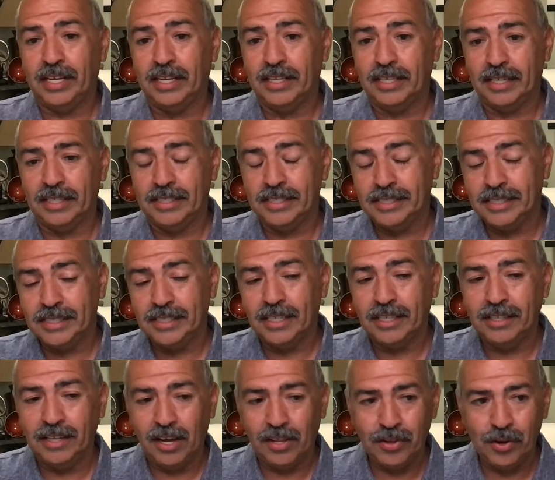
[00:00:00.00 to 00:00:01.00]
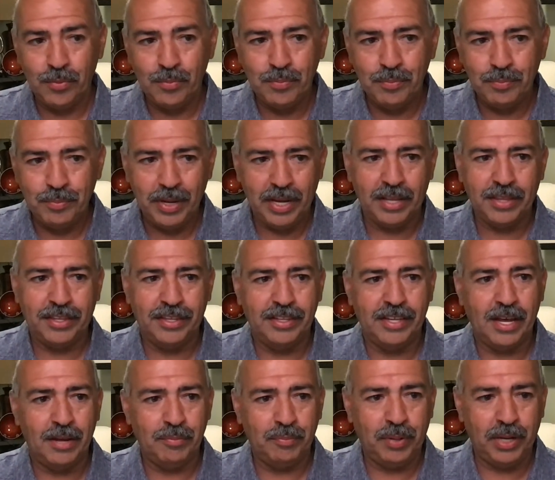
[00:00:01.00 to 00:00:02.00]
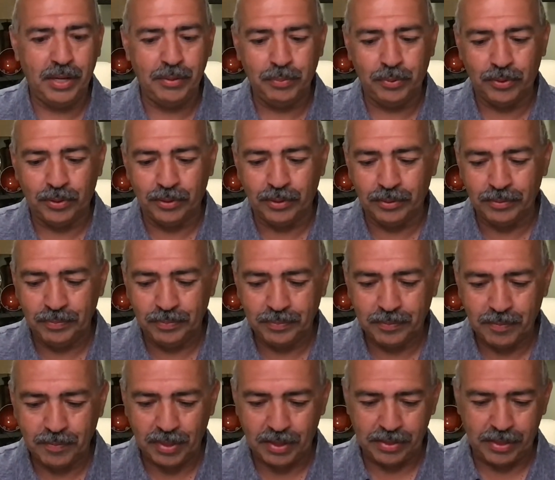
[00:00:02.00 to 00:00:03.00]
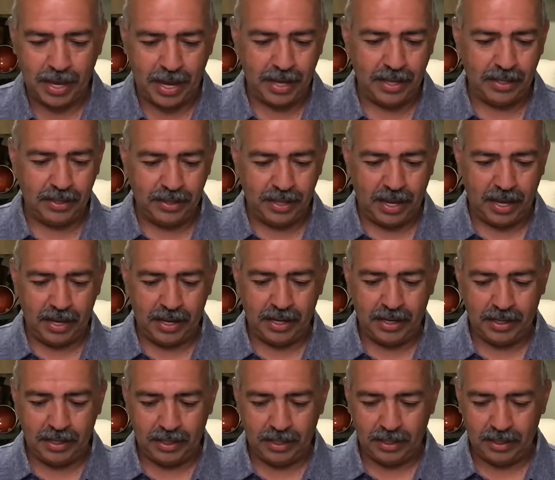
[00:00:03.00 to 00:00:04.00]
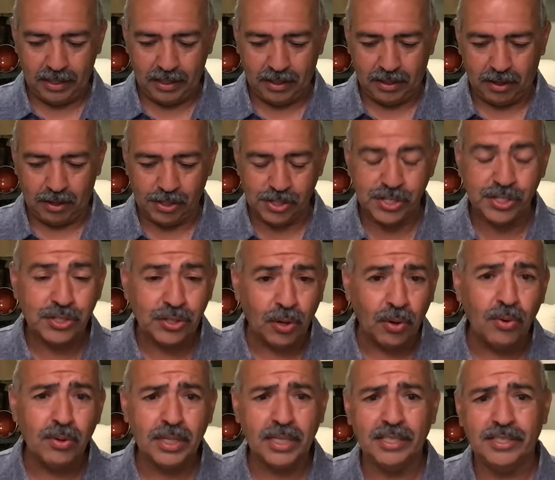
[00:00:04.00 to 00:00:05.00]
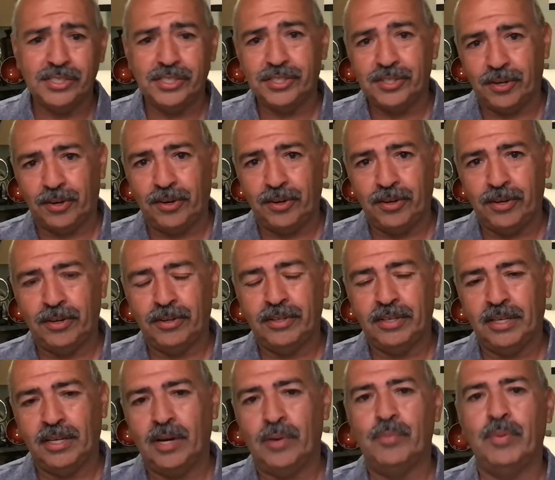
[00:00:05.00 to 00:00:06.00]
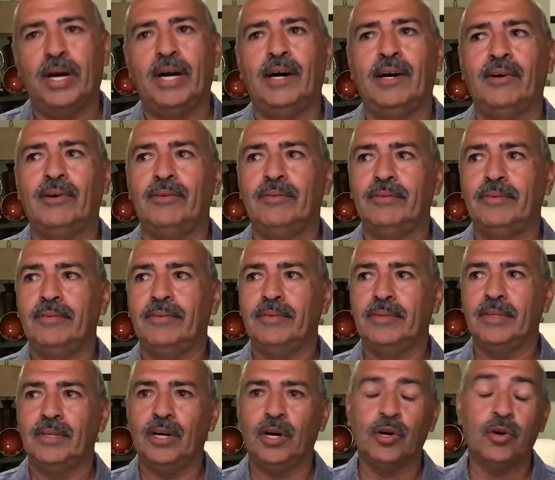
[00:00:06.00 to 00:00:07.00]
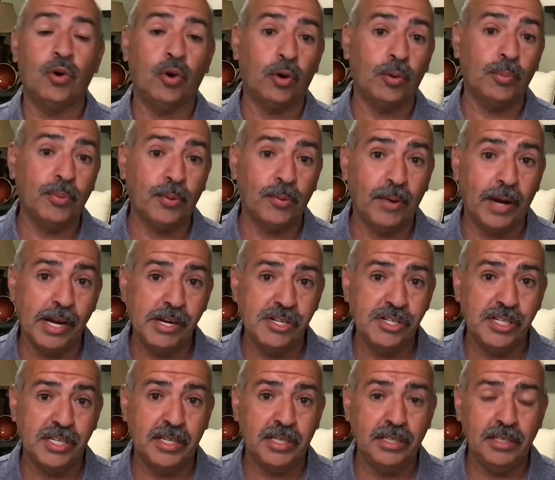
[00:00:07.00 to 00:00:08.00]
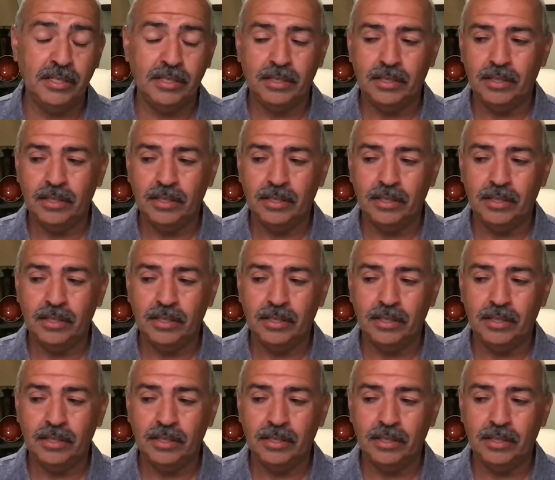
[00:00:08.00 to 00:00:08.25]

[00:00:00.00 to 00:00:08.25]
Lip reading: And this is another myth that people, they are so concerned about a corporation